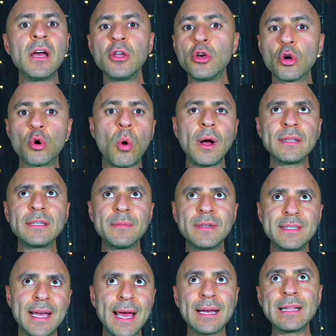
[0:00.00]
You're quantum
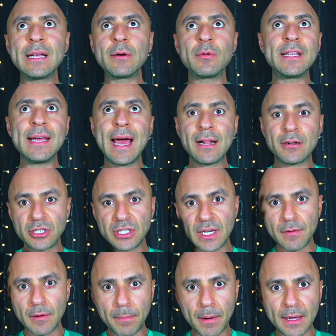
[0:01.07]
entangling with the energy
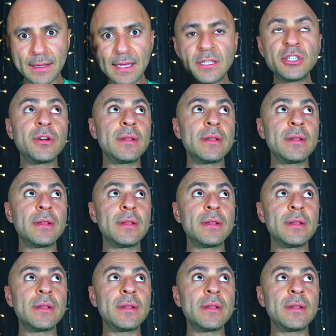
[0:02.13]
of abundance.